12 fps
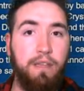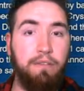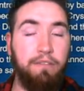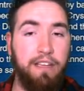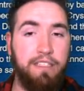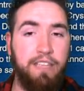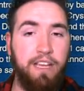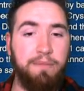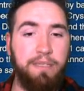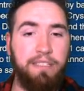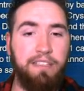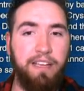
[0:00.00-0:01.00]
If he has
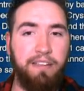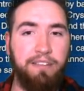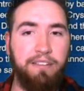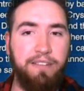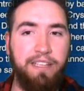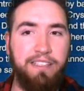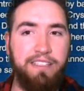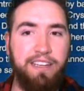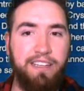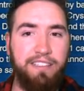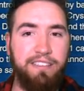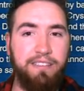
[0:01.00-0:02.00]
Cosmic Cyclone, that
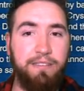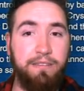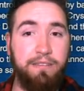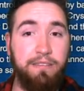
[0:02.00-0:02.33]
sucks.